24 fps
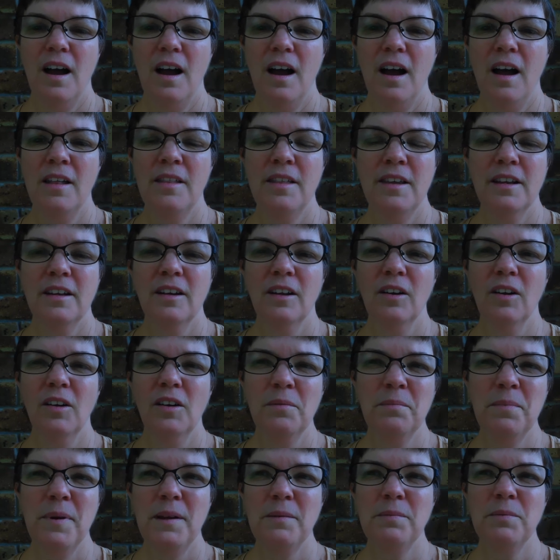I think a lot
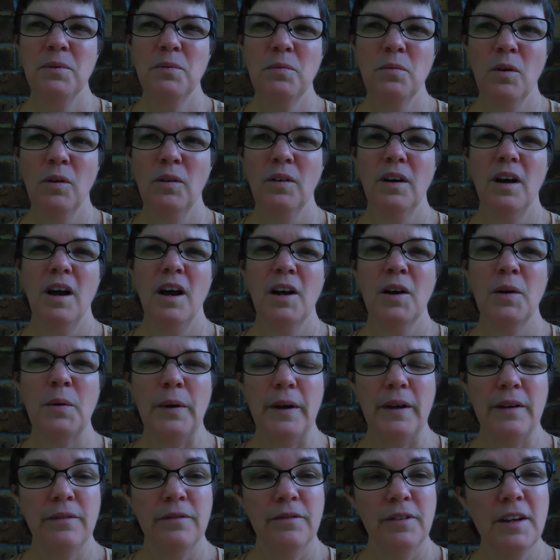of people want a
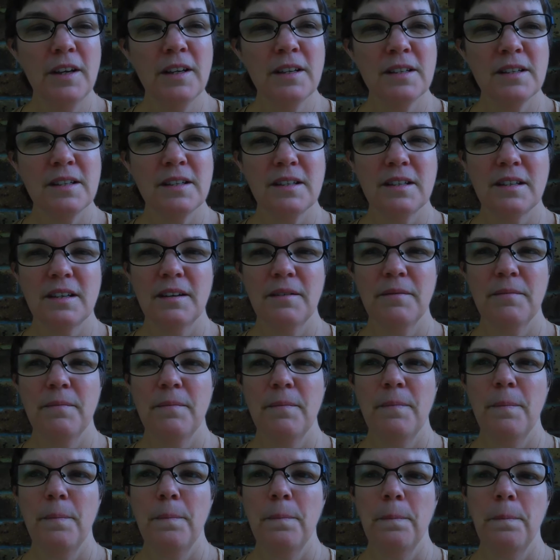quick
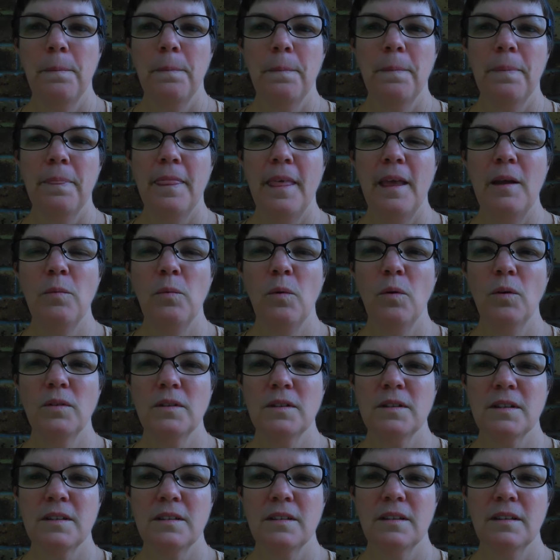fix. They want
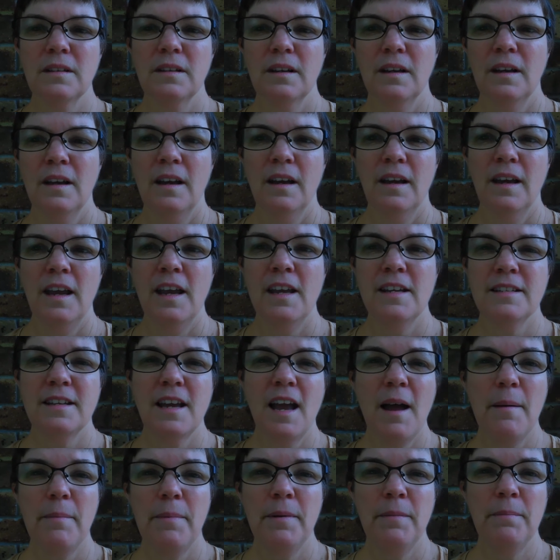it to
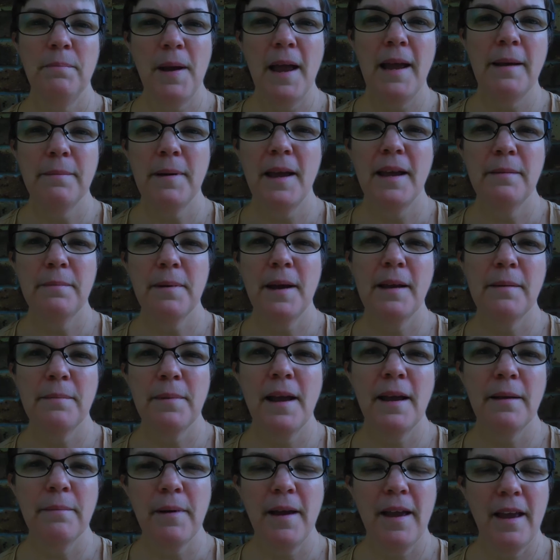happen bang, bang, bang,
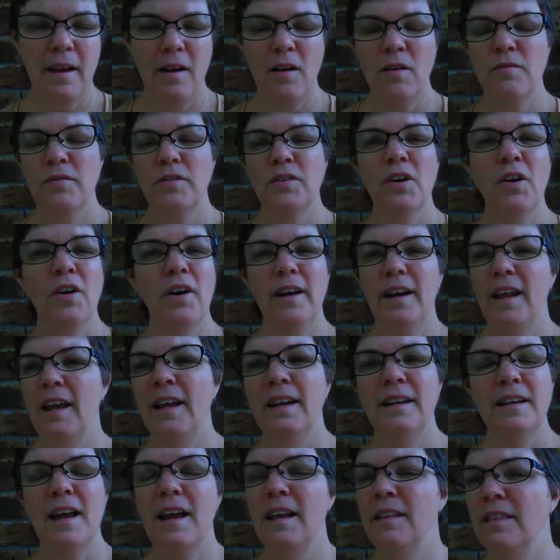bang, bang overnight.
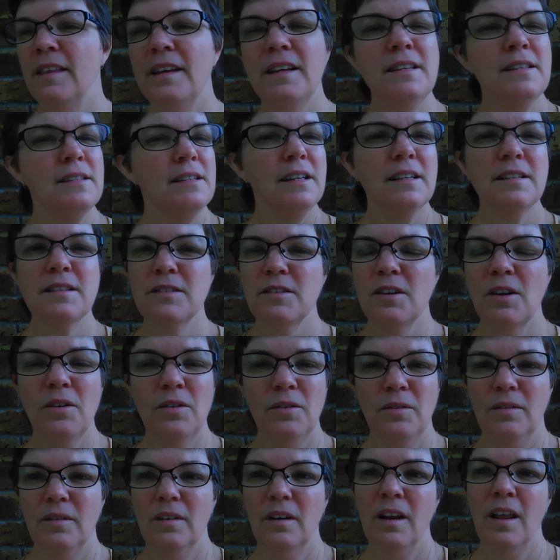And these things
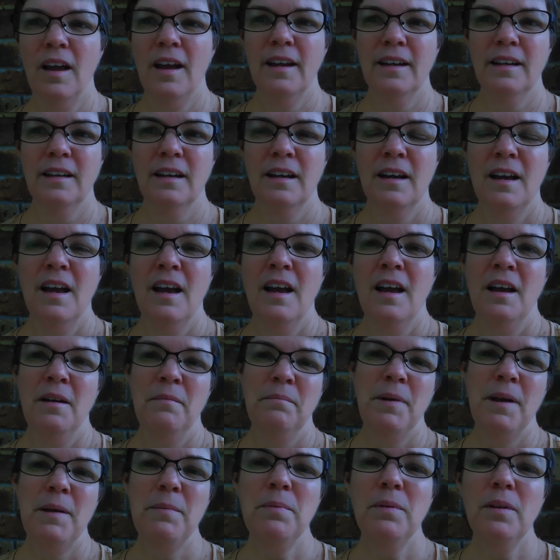don't. Like
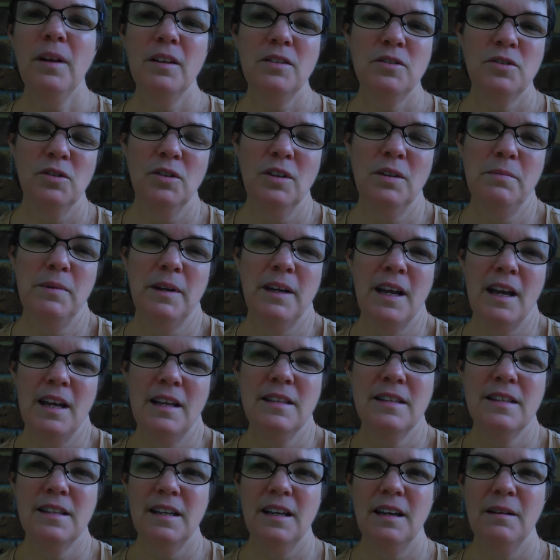people like Julie
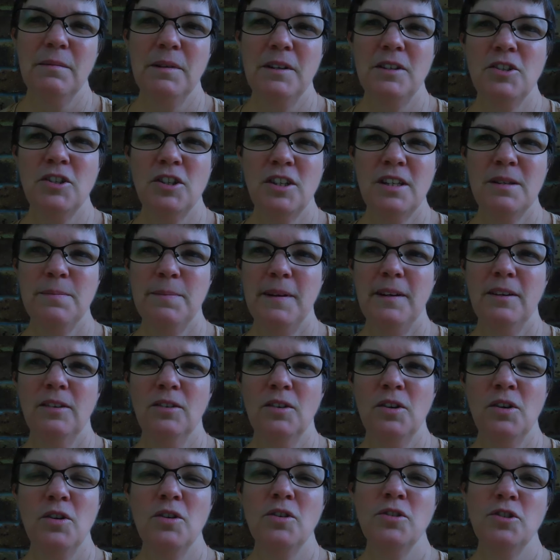McKenzie, I mean, she's been
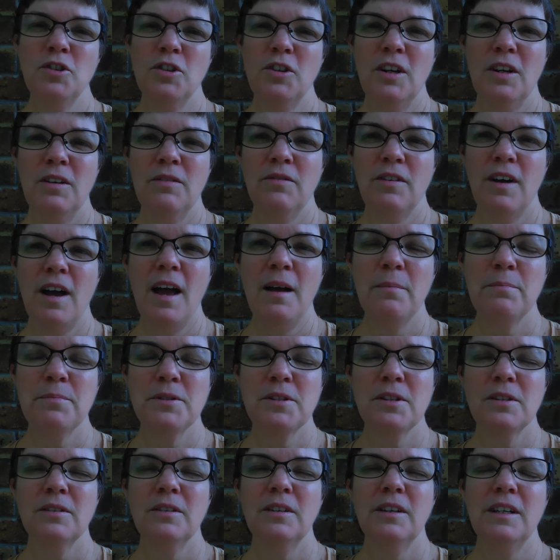on her journey for
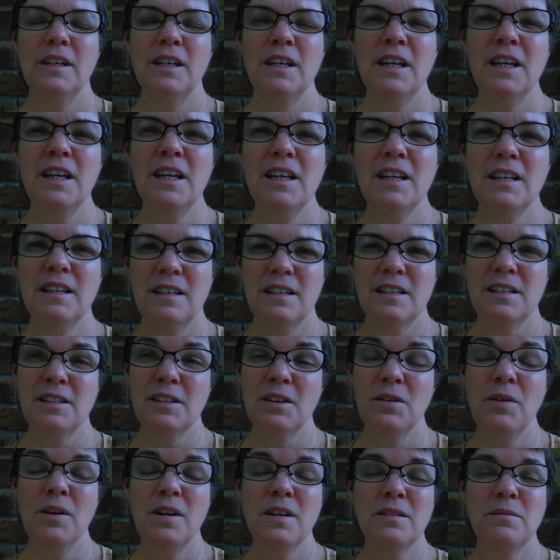absolute years.
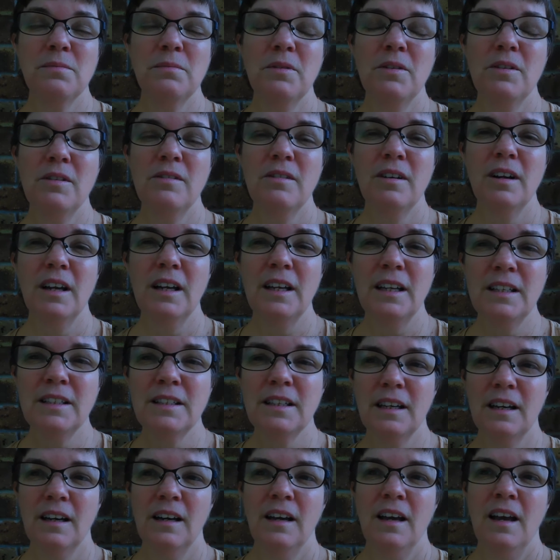So has Maria
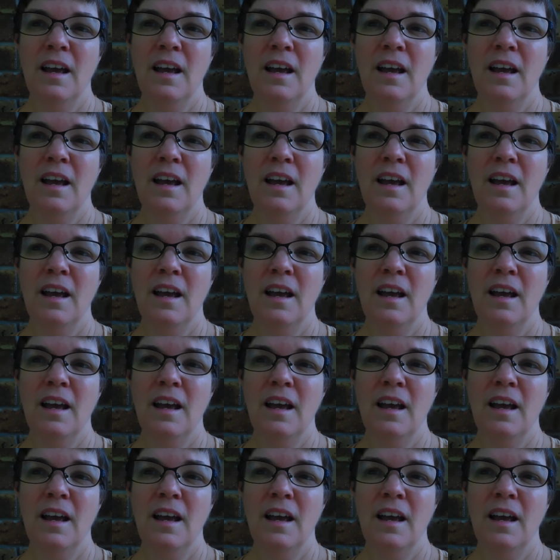Alita.